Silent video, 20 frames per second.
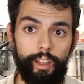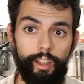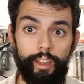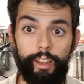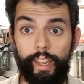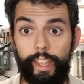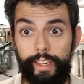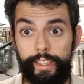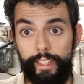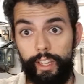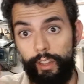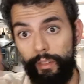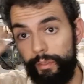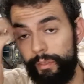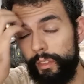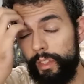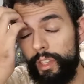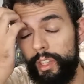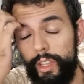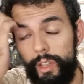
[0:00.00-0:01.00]
later,
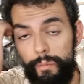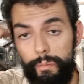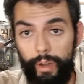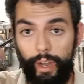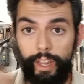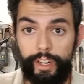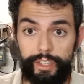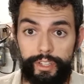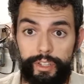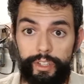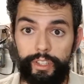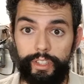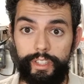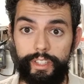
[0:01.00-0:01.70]
but as you can